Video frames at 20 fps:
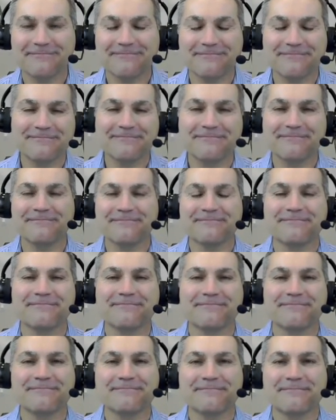
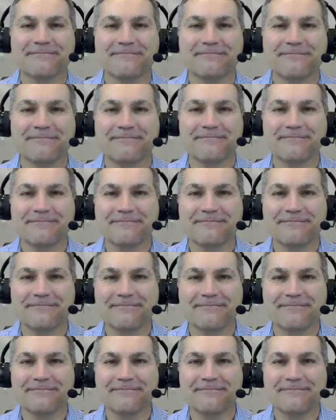
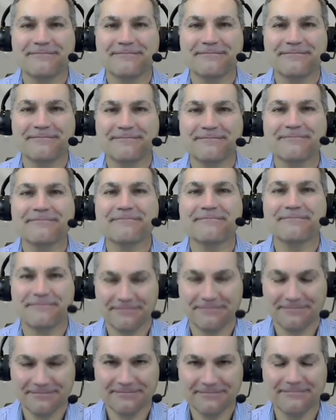
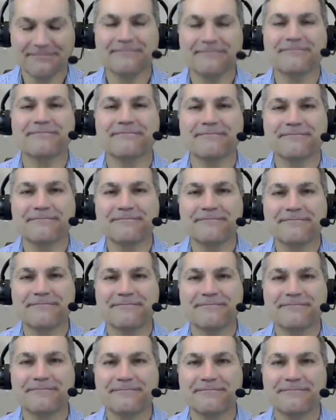
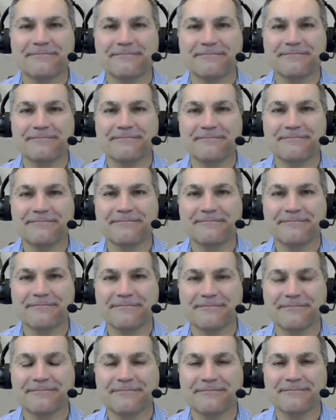
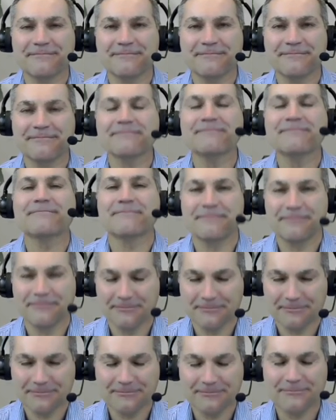
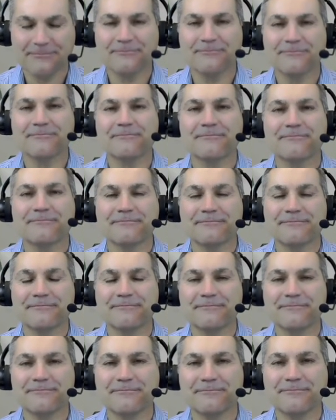
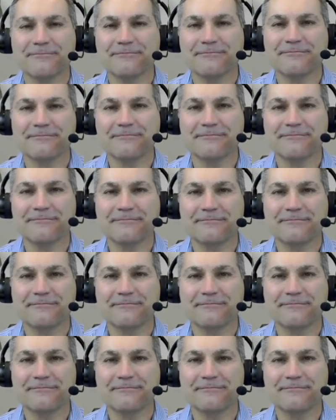This person isn't speaking.